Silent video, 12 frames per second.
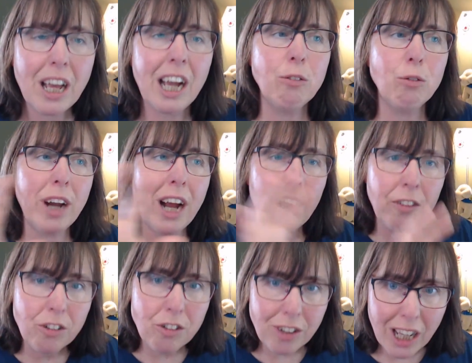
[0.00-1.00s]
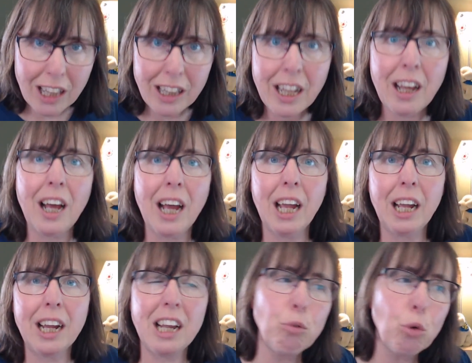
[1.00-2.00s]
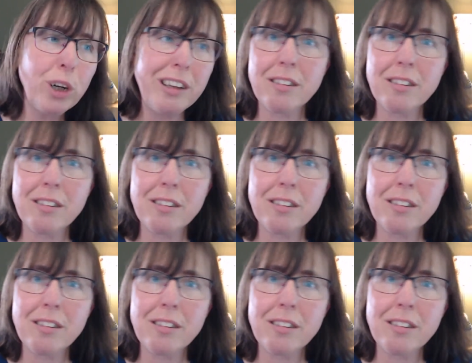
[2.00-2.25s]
I'd rather say that I kind of work